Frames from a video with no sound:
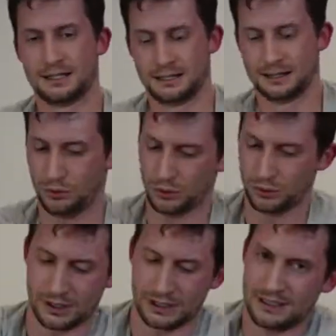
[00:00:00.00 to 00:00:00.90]
Whew.
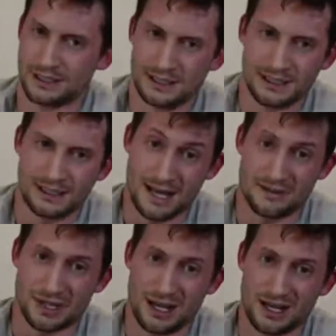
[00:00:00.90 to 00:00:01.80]
I'm
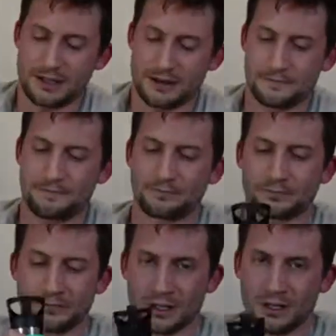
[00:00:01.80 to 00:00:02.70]
tired though.
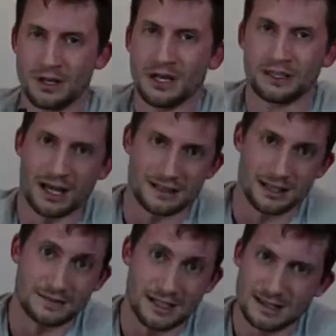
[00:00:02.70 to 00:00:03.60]
Guys, I've
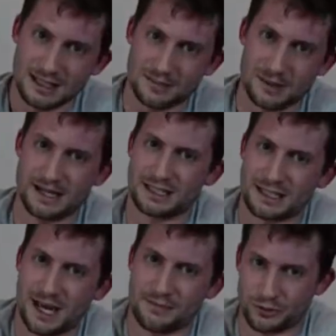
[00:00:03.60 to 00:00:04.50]
said this plenty of times
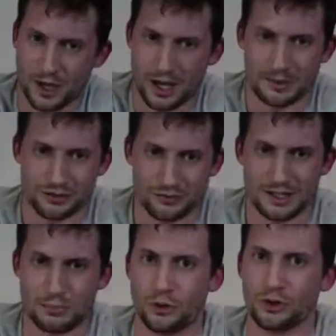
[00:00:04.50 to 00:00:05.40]
as well, but it's really
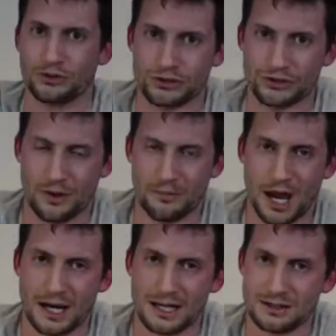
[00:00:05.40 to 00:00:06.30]
important just to remind
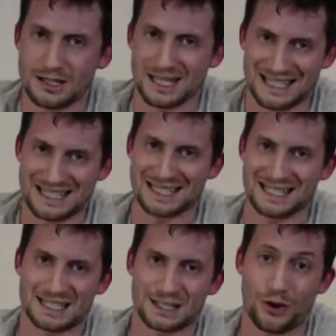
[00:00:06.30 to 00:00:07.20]
you that this is not
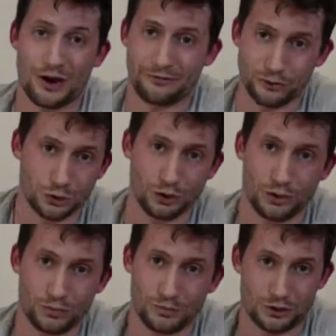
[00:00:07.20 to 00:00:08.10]
a full
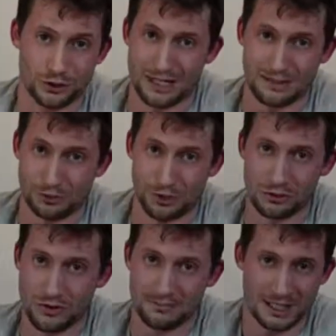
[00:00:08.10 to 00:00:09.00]
training program.
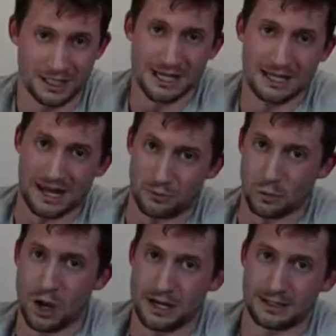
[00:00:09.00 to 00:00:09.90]
Like
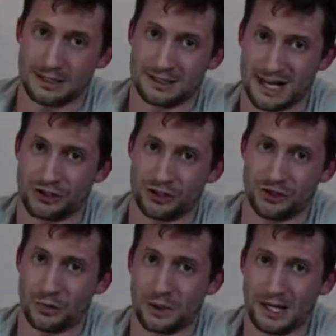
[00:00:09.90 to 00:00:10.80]
one session a
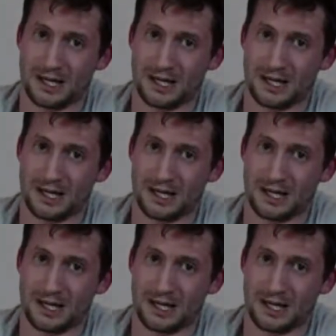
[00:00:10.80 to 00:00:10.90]
week,